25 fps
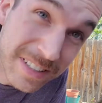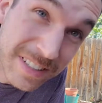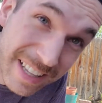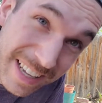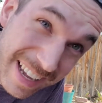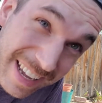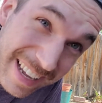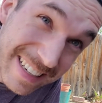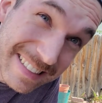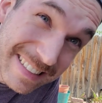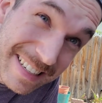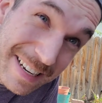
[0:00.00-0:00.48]

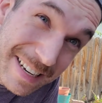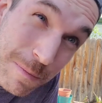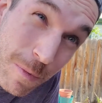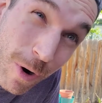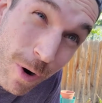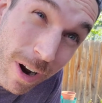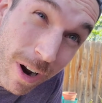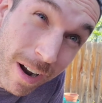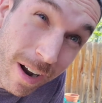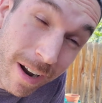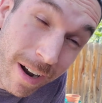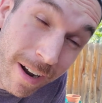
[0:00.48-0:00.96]
lay eggs
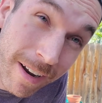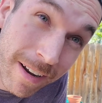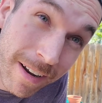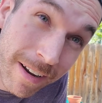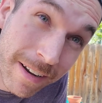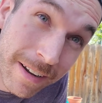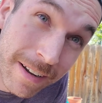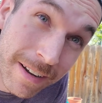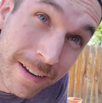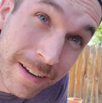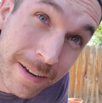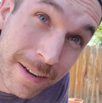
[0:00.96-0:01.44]
anymore,
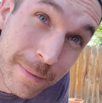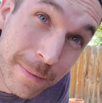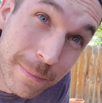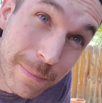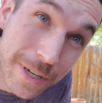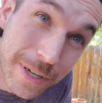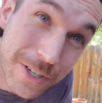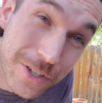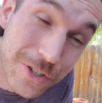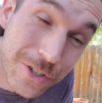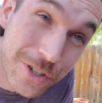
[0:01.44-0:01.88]
but